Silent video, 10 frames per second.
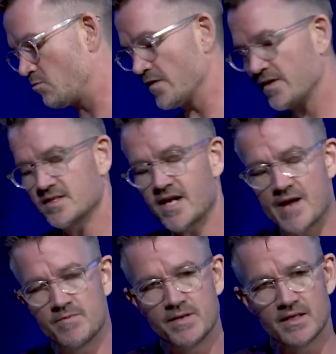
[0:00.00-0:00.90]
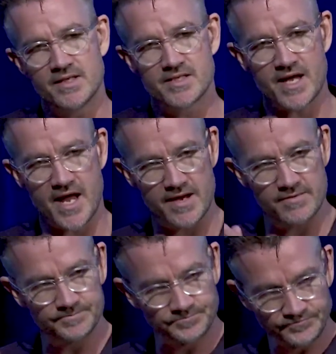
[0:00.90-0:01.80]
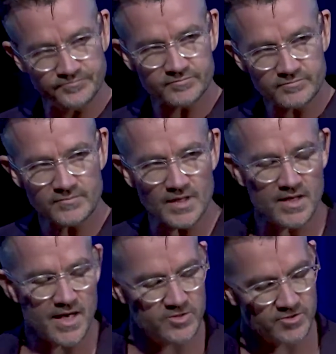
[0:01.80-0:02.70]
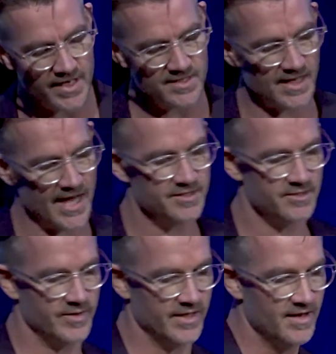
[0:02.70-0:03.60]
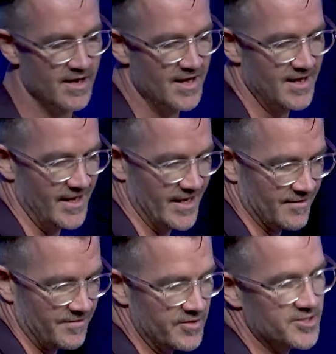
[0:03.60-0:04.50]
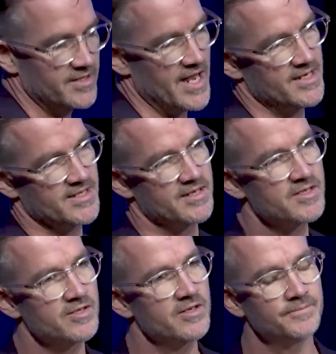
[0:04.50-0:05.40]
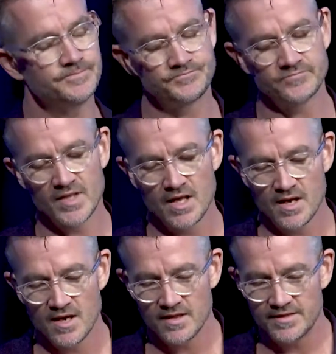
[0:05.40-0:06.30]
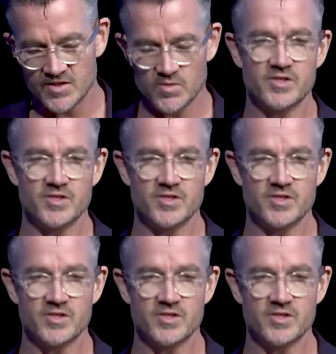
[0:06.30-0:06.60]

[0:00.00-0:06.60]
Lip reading: those capabilities can translate to in a future that is uncertain. This was a